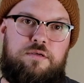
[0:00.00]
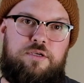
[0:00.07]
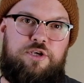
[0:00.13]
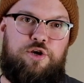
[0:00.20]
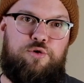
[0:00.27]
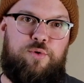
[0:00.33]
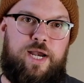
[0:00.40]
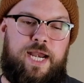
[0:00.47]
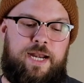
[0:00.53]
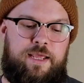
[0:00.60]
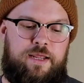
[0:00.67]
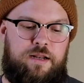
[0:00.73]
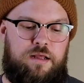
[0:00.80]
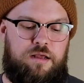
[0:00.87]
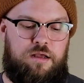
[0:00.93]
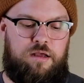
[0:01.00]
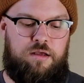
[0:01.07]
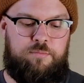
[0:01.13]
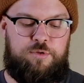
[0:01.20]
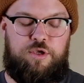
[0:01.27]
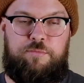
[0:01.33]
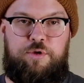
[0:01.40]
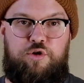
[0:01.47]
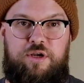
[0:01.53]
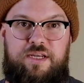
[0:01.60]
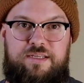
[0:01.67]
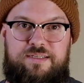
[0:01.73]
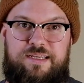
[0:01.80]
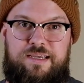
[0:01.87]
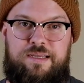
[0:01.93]
curated community
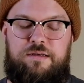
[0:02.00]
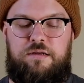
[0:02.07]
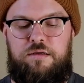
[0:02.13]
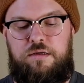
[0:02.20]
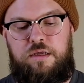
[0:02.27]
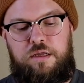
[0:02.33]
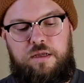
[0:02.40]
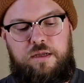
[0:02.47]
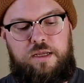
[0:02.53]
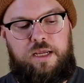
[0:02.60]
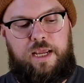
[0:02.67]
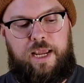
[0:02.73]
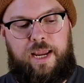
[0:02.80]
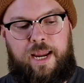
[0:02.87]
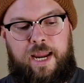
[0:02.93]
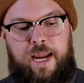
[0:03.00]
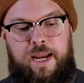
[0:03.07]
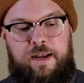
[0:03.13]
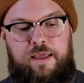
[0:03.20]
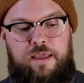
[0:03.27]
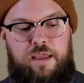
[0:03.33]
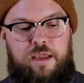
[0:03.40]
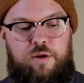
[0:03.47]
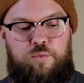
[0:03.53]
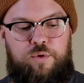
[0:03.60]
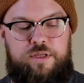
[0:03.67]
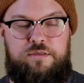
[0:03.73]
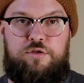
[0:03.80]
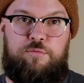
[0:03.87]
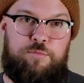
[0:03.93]
zine, and it
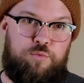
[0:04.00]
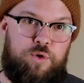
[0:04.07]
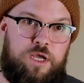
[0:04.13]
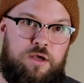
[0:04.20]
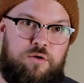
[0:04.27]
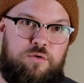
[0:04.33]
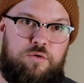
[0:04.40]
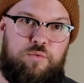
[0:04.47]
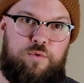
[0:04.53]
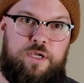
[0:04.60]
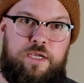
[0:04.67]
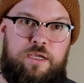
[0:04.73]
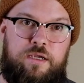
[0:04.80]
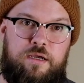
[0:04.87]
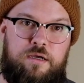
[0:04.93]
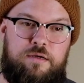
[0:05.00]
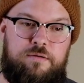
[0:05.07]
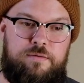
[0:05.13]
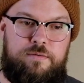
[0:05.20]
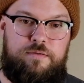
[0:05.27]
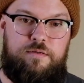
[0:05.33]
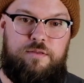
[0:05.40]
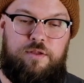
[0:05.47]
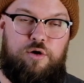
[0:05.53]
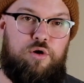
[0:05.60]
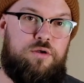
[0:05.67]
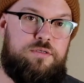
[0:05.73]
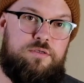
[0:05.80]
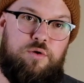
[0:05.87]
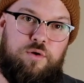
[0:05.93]
went super well. They're
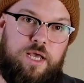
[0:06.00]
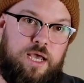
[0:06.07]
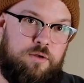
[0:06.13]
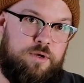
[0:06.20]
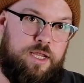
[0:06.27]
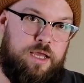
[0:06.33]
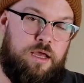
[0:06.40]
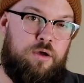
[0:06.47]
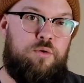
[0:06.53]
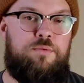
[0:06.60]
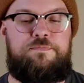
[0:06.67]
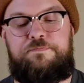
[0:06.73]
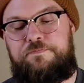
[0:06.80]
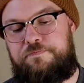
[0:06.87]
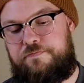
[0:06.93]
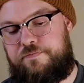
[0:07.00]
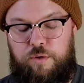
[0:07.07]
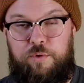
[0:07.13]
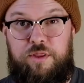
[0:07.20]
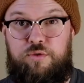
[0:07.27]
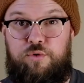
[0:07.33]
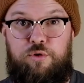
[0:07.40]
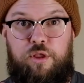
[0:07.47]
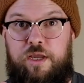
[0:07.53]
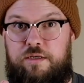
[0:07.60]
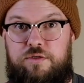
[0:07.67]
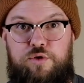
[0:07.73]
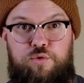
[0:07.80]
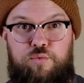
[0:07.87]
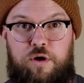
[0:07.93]
all sold out now. We went through like
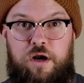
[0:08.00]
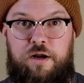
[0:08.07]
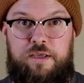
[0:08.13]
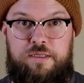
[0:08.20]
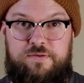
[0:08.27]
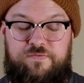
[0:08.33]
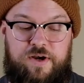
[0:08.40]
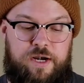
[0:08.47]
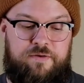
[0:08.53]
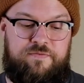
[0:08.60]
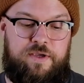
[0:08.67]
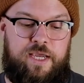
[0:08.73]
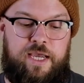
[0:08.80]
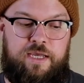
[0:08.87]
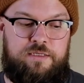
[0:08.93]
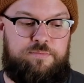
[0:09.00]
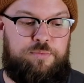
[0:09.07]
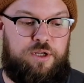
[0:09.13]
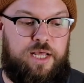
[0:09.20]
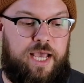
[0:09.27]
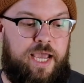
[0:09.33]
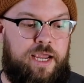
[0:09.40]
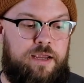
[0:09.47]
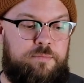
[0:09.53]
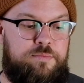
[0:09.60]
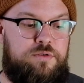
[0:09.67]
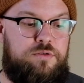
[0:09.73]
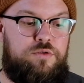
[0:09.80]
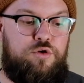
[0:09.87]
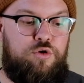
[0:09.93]
2 runnings very fast, but I am
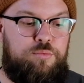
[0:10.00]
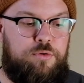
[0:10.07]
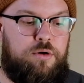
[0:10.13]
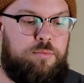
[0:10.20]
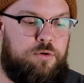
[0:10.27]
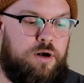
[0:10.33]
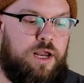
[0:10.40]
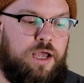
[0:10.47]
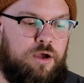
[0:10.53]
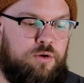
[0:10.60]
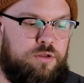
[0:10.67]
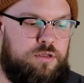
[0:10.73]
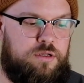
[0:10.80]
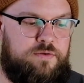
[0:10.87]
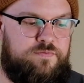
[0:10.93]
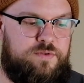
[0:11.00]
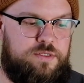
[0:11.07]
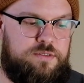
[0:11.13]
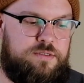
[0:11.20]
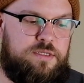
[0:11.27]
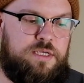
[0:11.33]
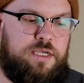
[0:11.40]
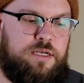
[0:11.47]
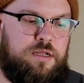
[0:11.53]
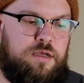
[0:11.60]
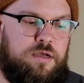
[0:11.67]
super proud of this zine.